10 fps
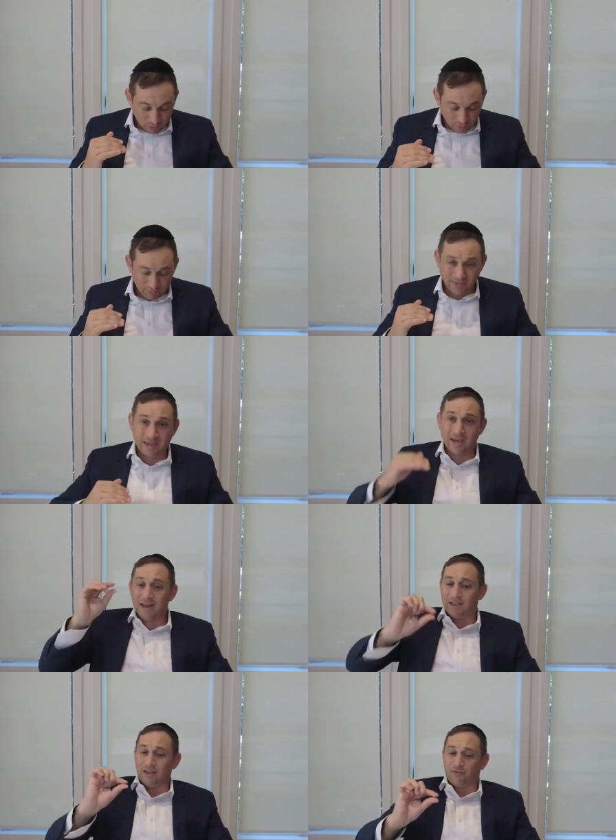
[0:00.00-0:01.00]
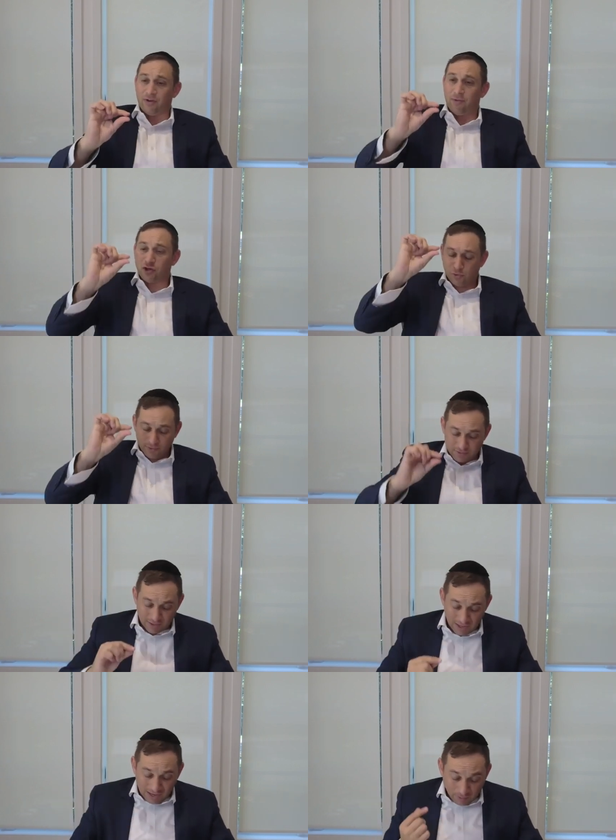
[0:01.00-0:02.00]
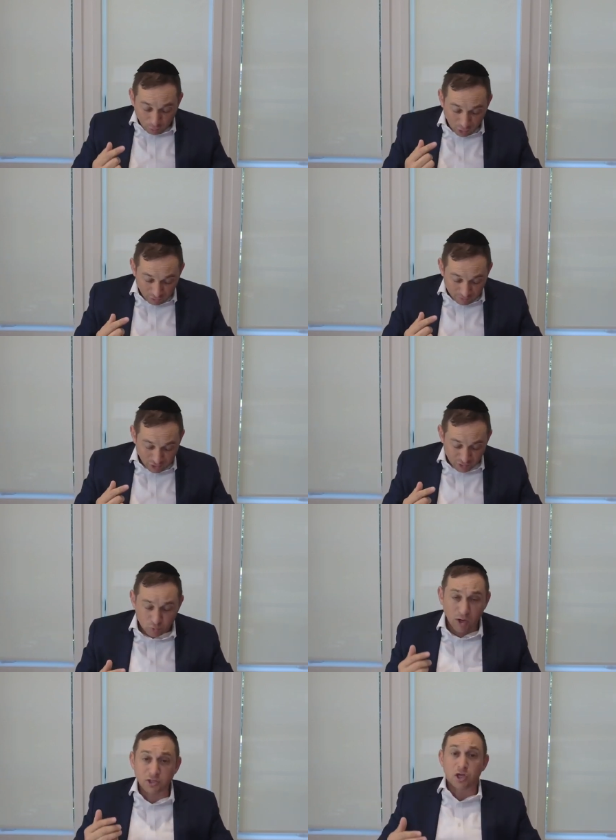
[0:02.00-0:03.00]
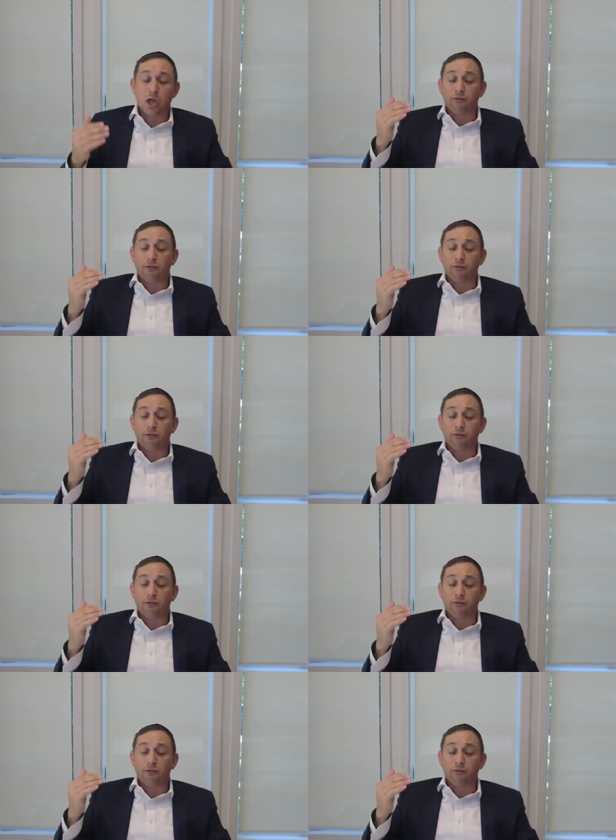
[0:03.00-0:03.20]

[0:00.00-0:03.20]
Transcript: Remember the yin had different measurements, and part of the measurements was